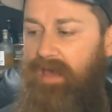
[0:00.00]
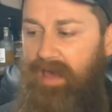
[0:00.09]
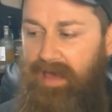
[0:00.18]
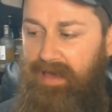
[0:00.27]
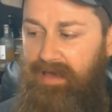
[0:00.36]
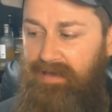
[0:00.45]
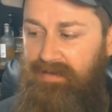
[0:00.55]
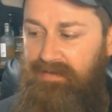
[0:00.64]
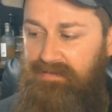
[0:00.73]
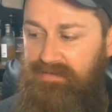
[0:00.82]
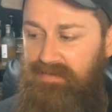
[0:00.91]

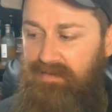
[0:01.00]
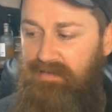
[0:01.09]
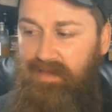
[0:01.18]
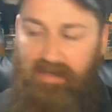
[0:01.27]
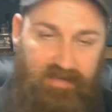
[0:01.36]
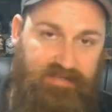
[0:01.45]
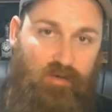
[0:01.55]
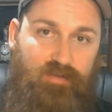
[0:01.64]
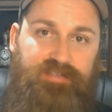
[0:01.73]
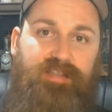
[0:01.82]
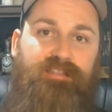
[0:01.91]
And there is
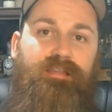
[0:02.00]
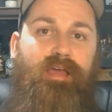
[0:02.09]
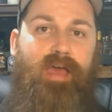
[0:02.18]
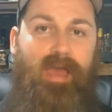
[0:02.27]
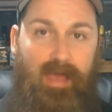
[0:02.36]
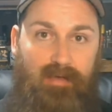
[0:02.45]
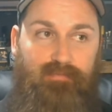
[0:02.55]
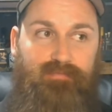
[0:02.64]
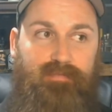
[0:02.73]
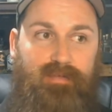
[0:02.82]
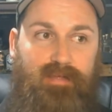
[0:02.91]
content that I have
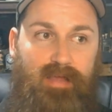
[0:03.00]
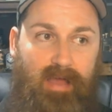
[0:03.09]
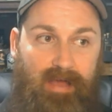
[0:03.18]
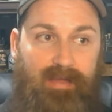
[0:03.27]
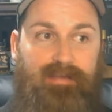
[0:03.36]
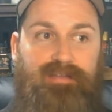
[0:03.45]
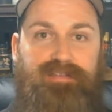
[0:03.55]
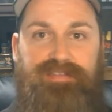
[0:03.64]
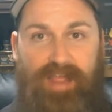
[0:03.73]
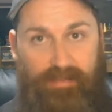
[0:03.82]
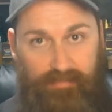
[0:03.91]
had
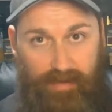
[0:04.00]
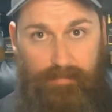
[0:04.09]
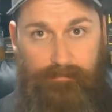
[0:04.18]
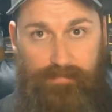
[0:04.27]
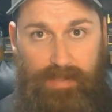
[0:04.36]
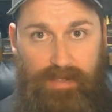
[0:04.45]
saved up.